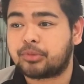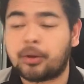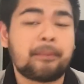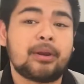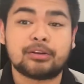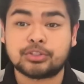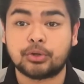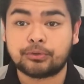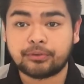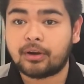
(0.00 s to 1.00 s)
compared
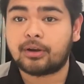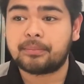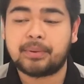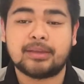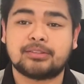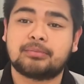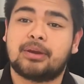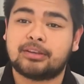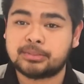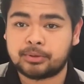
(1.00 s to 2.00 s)
so far based on
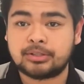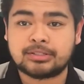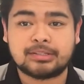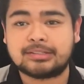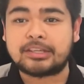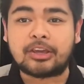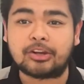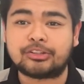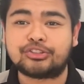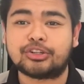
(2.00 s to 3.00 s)
my experiences
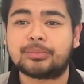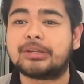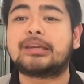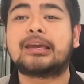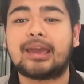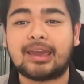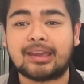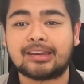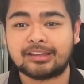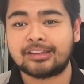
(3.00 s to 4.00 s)
here in Germany
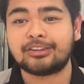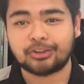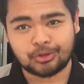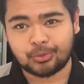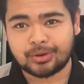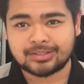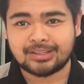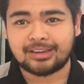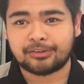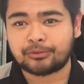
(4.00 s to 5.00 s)
and in the
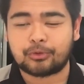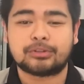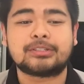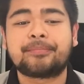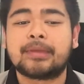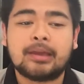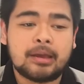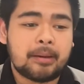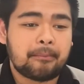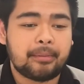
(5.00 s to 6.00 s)
USA, of course.
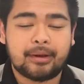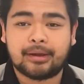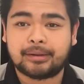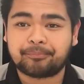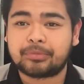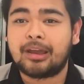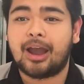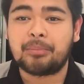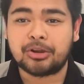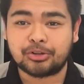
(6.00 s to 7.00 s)
But
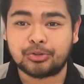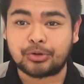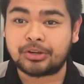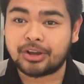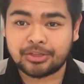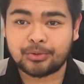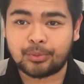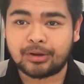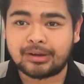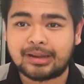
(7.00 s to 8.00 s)
I'm here to do another
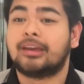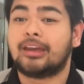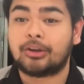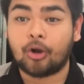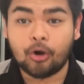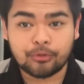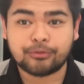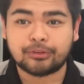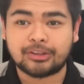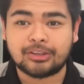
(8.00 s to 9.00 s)
one, and
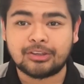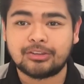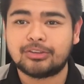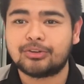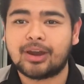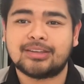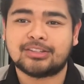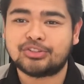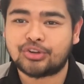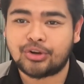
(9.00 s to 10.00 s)
hopefully you guys
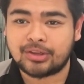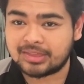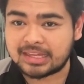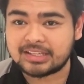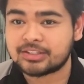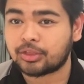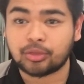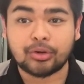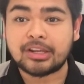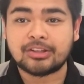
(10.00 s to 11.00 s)
enjoy these
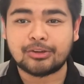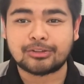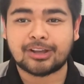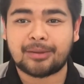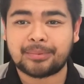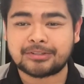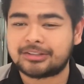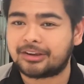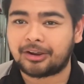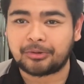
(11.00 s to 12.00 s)
three new topics
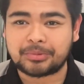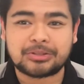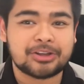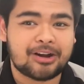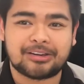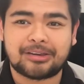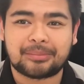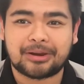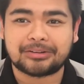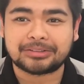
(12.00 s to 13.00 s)
that I'll be talking
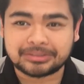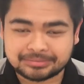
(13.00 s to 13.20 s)
about.